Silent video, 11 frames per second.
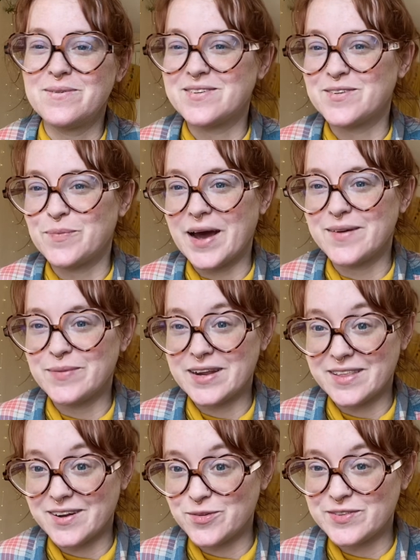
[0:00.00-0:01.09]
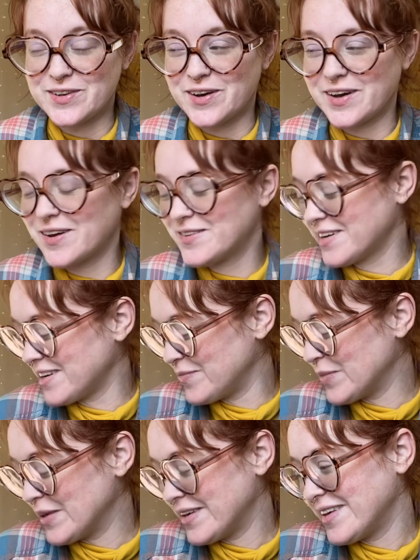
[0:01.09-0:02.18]
this is bad, but I thought it was a dog outside.
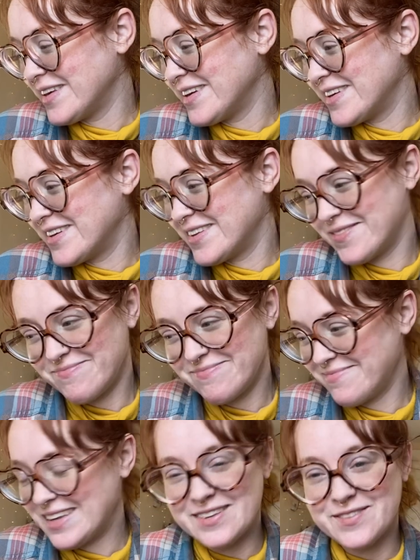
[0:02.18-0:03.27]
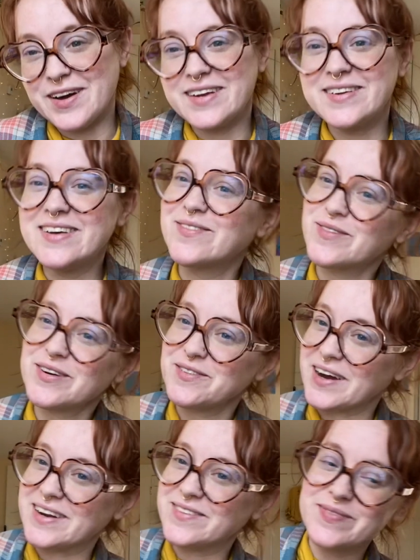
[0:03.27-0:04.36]
It's fine. We're
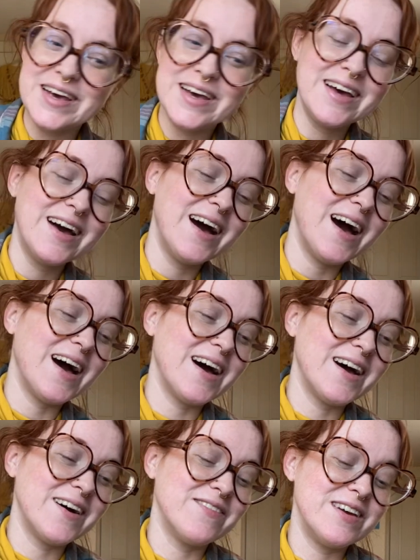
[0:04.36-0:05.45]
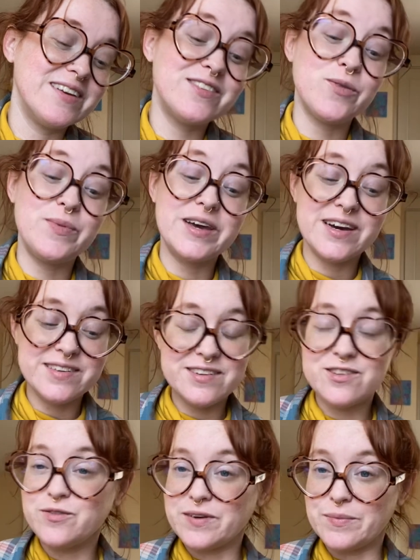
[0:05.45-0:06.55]
fine. Um, so because it
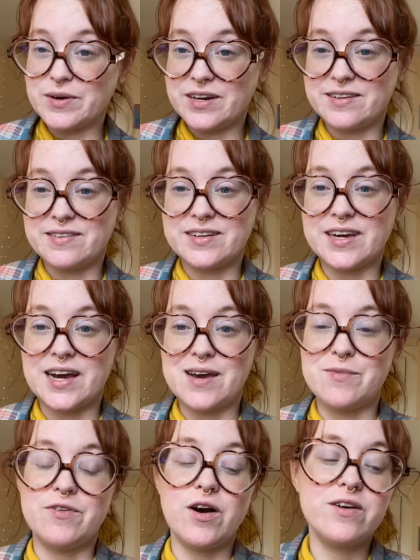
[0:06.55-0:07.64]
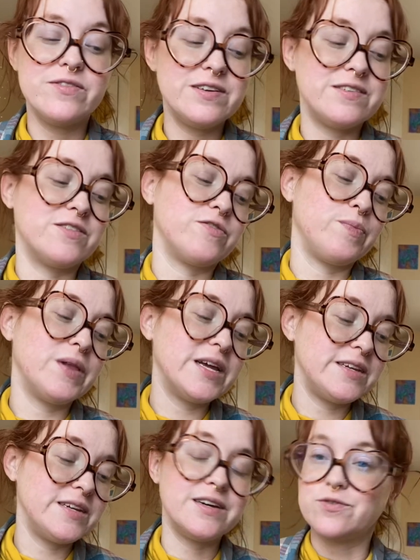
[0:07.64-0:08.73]
is November, it is a time of harvest, of
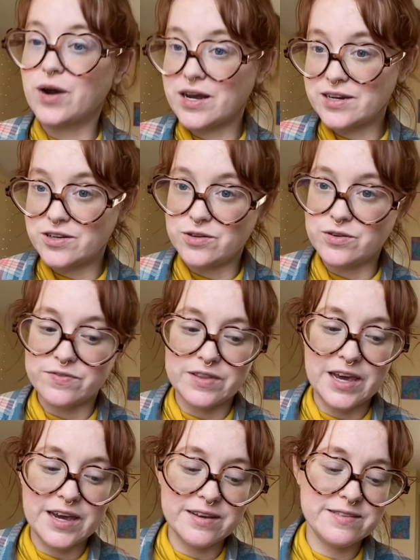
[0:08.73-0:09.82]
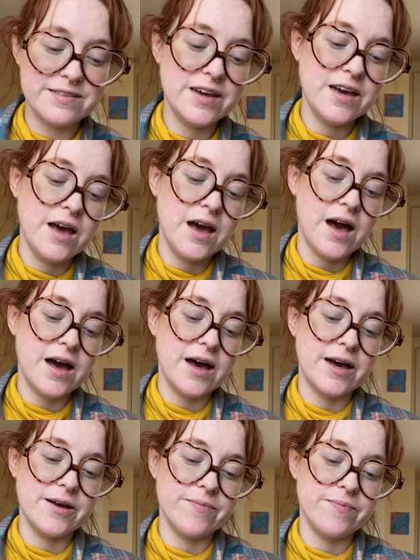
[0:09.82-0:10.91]
plenty, of gratitude, of thanks.
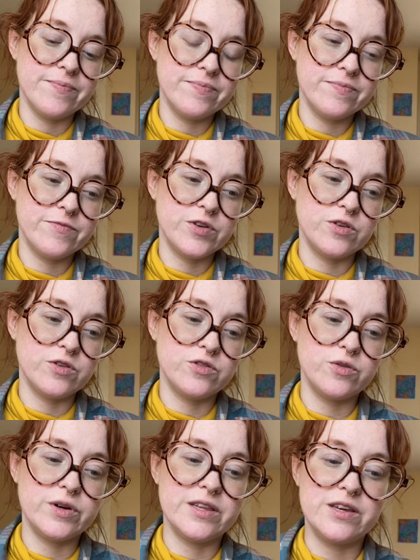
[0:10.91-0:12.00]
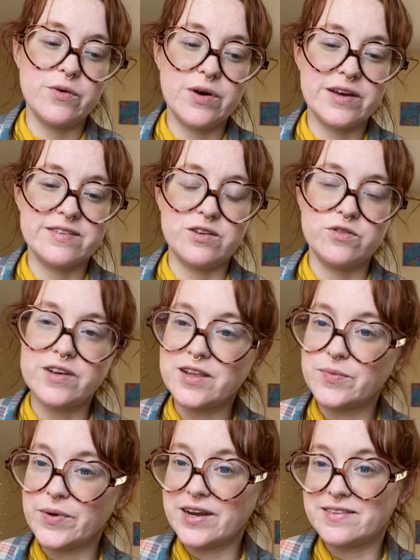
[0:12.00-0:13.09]
Um, for those who are in the US and you
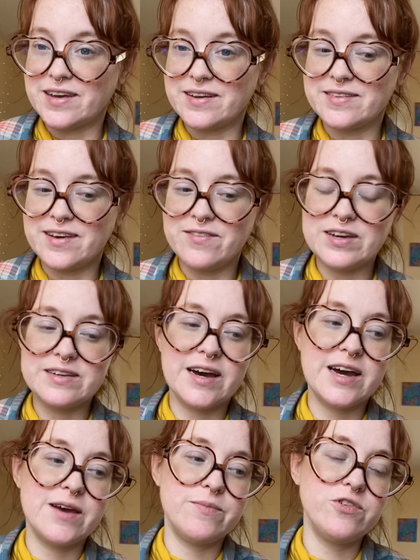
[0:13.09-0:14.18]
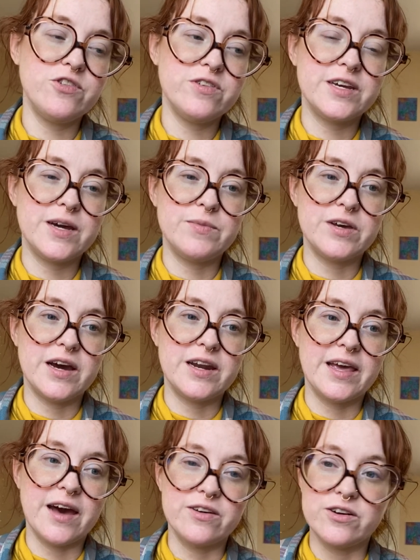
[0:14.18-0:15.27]
celebrate, Thanksgiving time. It's just a time to kind of
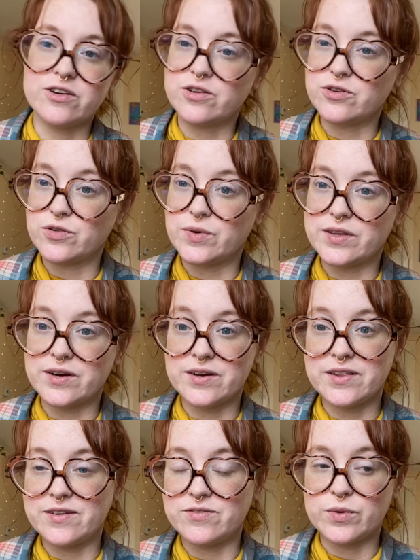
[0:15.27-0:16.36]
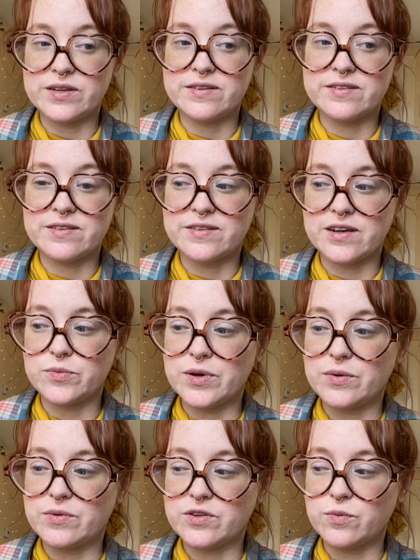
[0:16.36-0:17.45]
gather close with our loved ones and
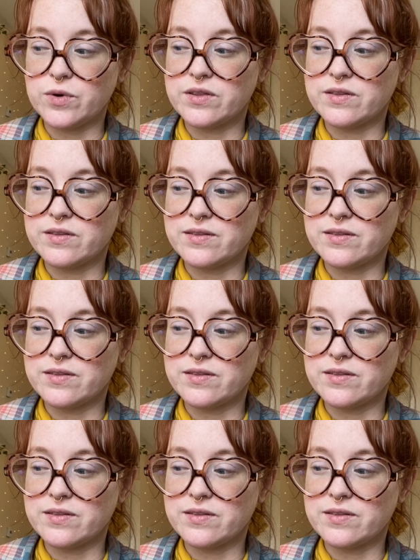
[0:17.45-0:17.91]
celebrate what's worth,